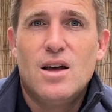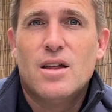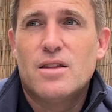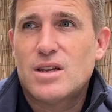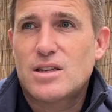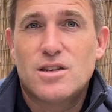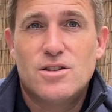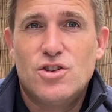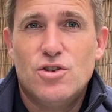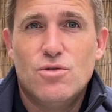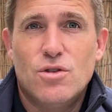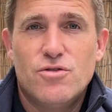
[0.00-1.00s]
And that's a
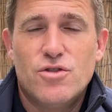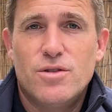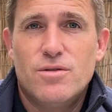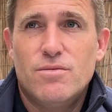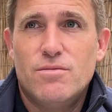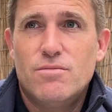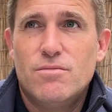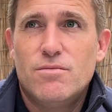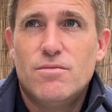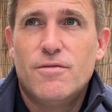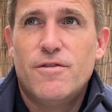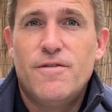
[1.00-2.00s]

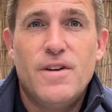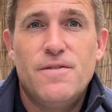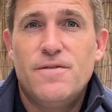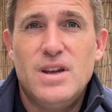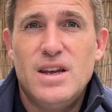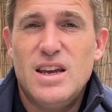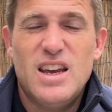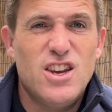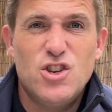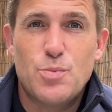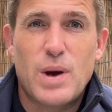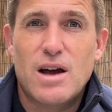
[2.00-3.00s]

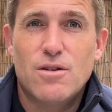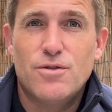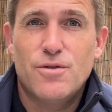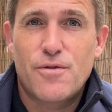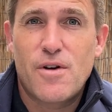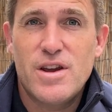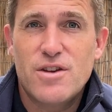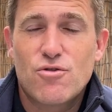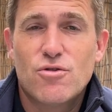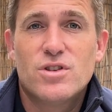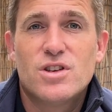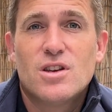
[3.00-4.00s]
250-ish pound
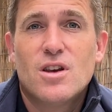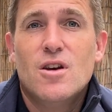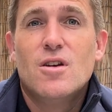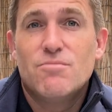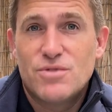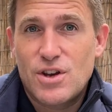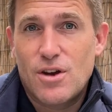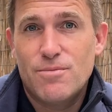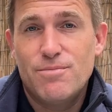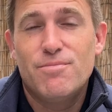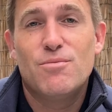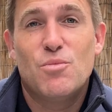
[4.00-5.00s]
fragrance. So
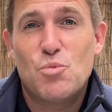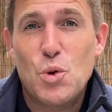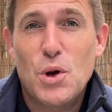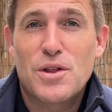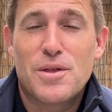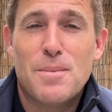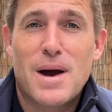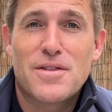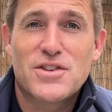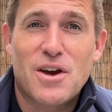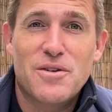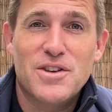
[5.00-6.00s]
work the
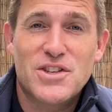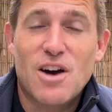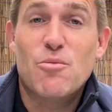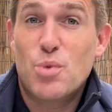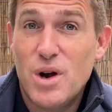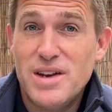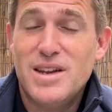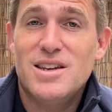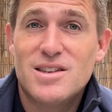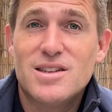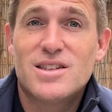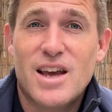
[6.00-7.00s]
maths out yourself, pretty
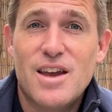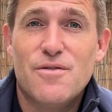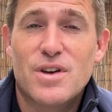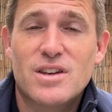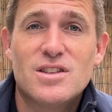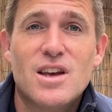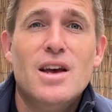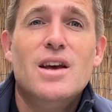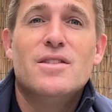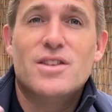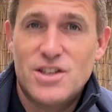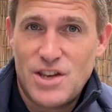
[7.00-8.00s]
decent savings.
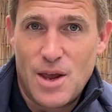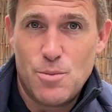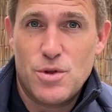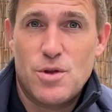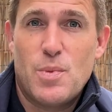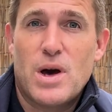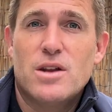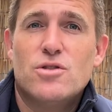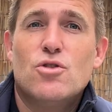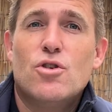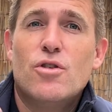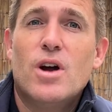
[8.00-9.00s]
The same with the
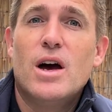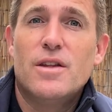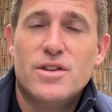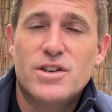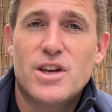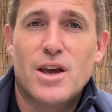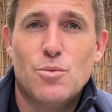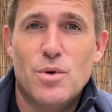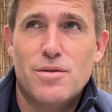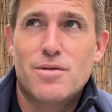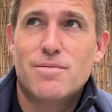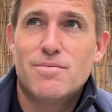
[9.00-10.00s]
Panadora, and the same
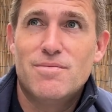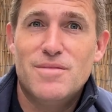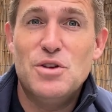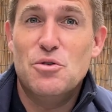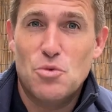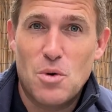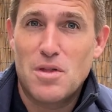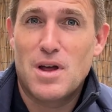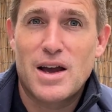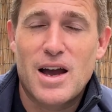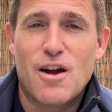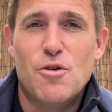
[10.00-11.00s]
with the other one that
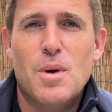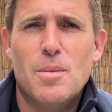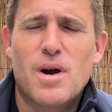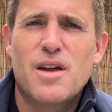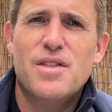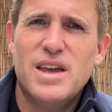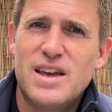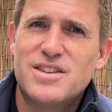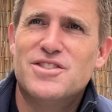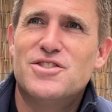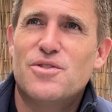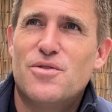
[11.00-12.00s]
I can't remember. I think
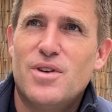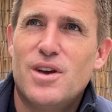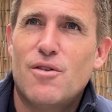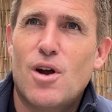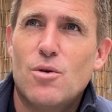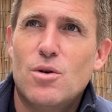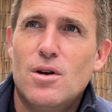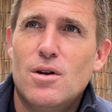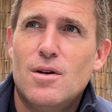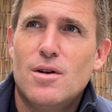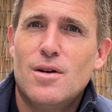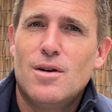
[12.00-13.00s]
it's a Zafiro,
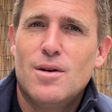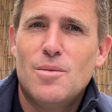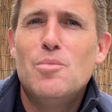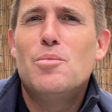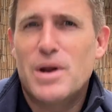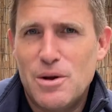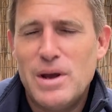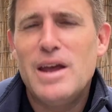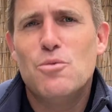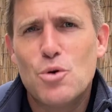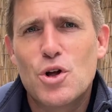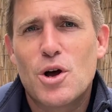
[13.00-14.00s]
but
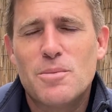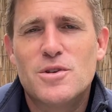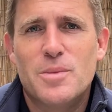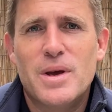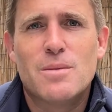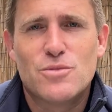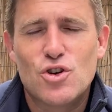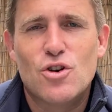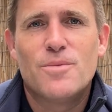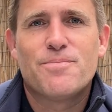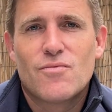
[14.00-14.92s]
it will come to me, I'm sure.